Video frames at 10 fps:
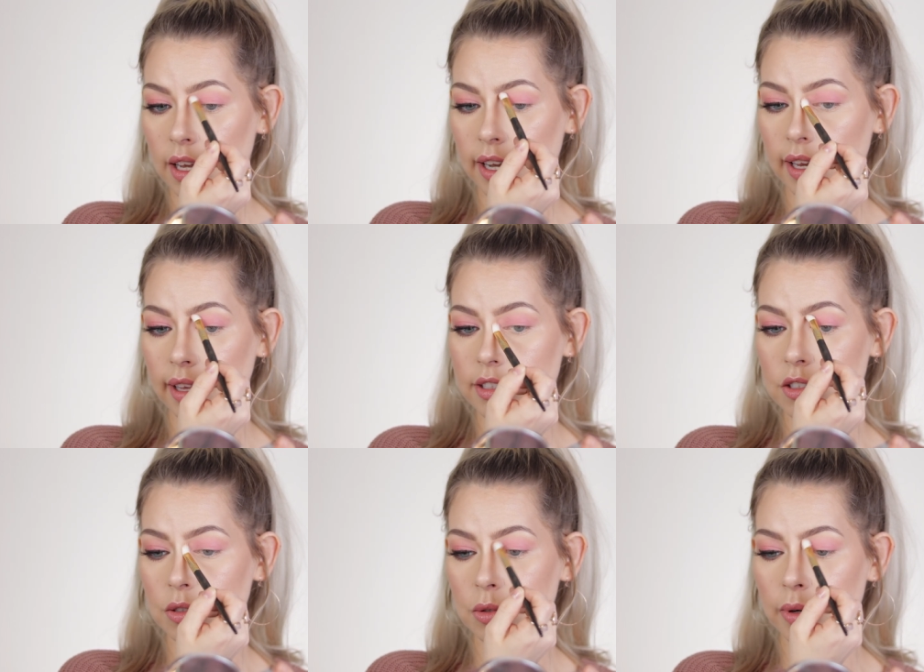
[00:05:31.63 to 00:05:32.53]
And I
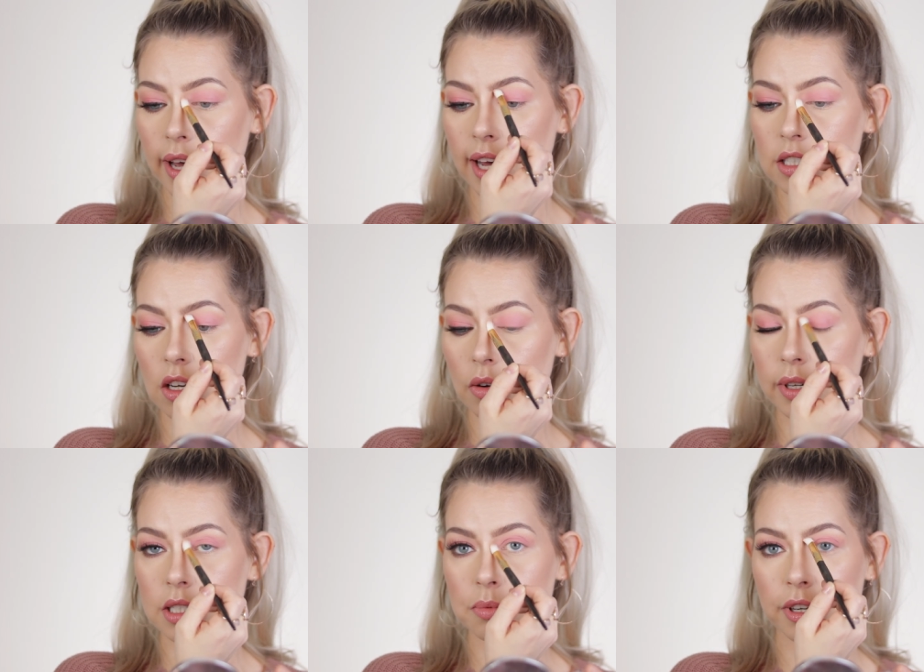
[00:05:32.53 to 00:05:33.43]
do, as
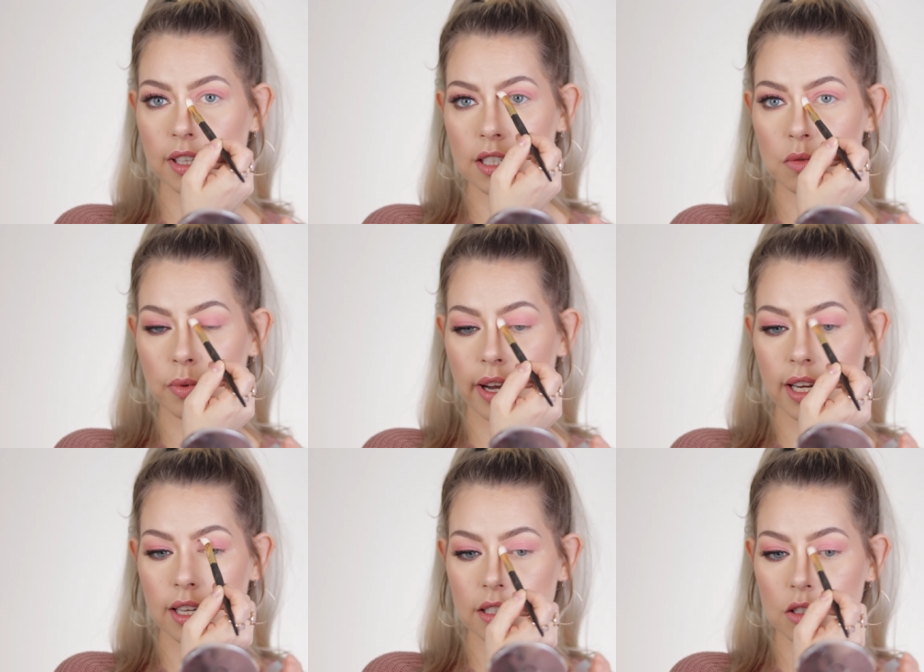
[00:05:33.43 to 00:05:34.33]
always, bring this
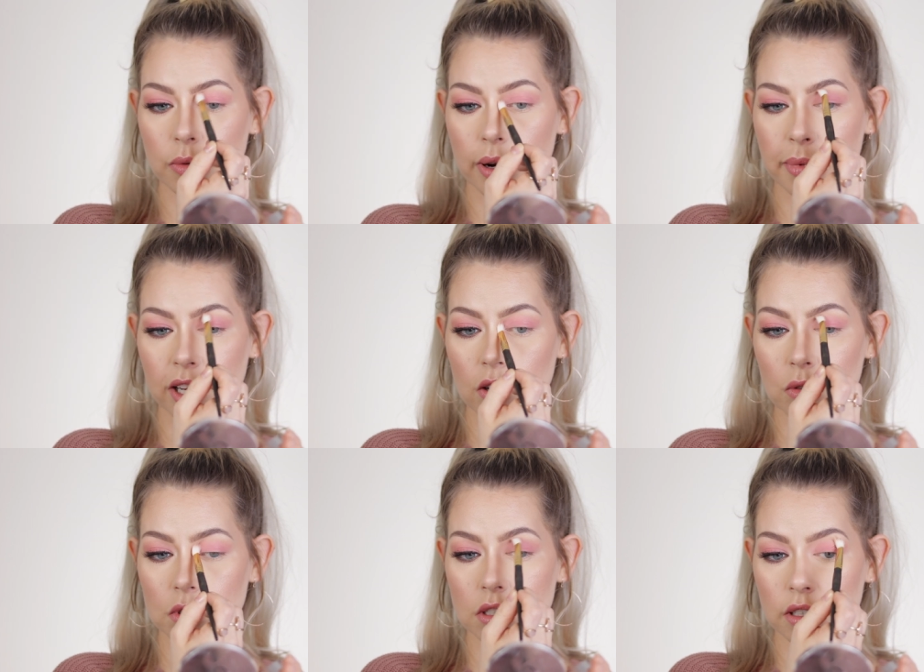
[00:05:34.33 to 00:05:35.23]
right into where my
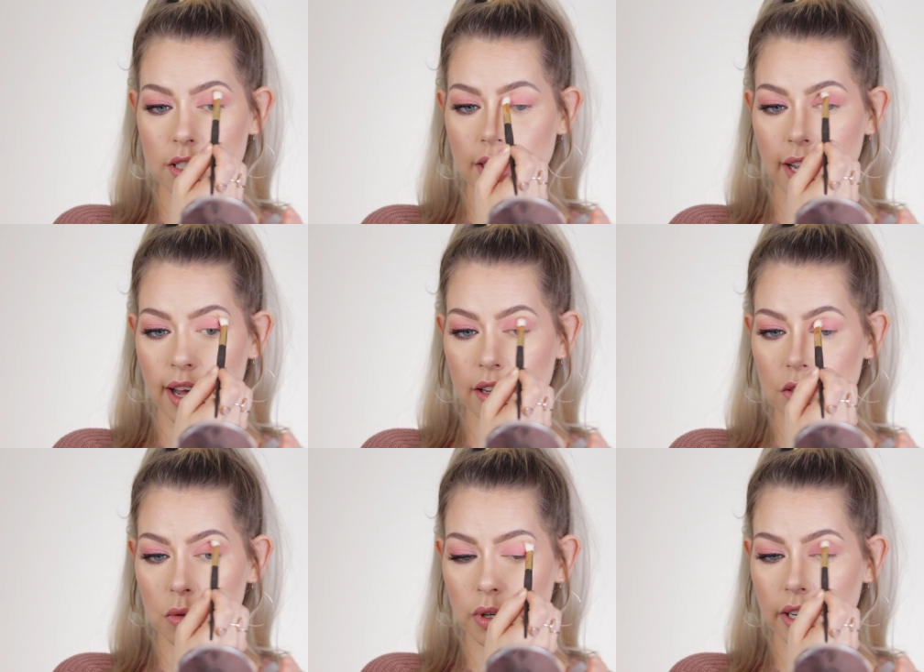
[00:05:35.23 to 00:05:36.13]
nose starts to
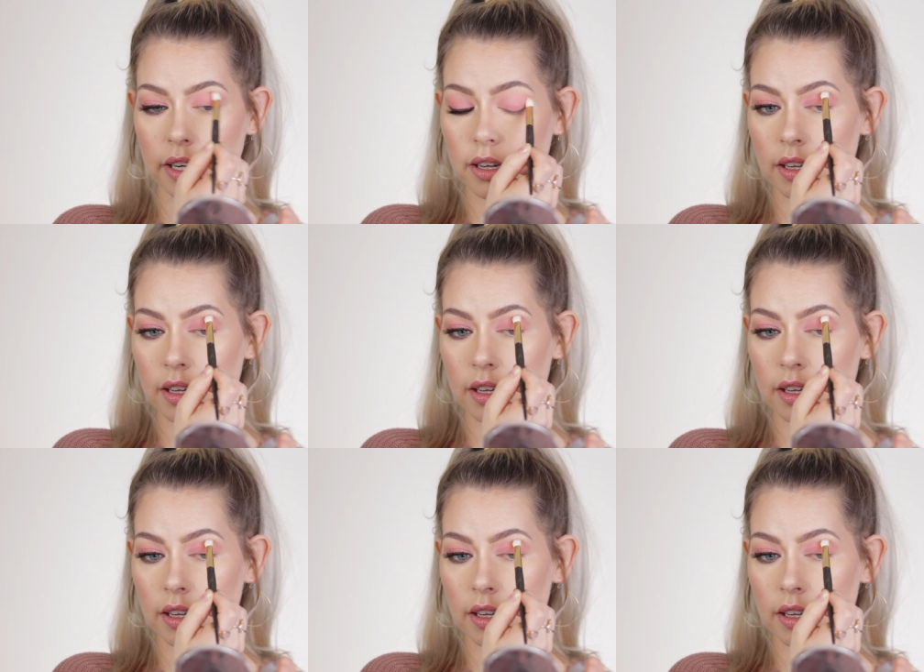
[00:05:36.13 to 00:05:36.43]
contour.